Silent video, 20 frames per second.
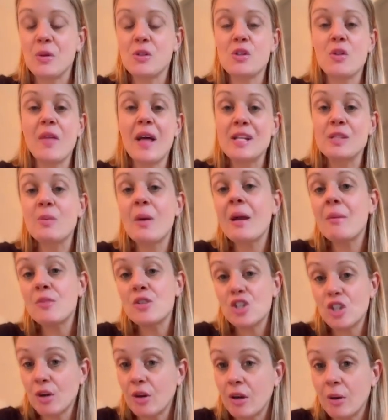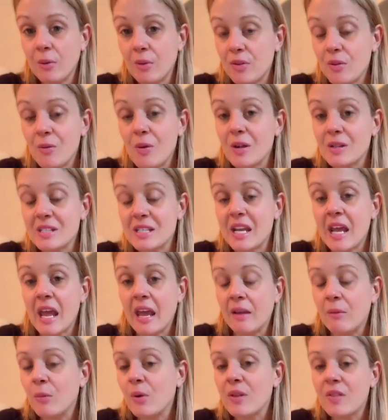So that's why I'm sharing with you all
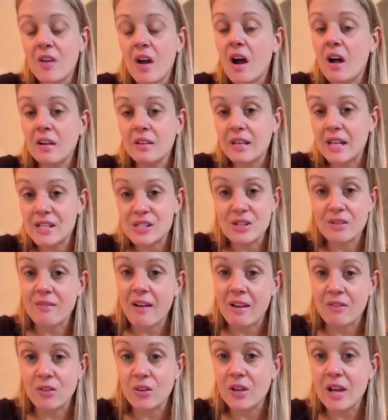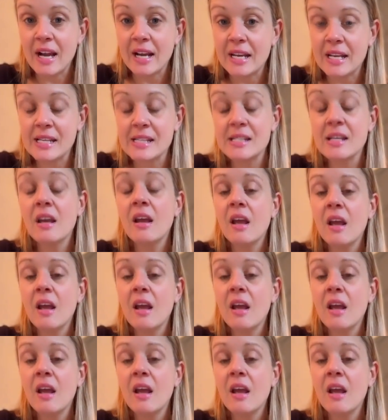today what the holiday survival guide is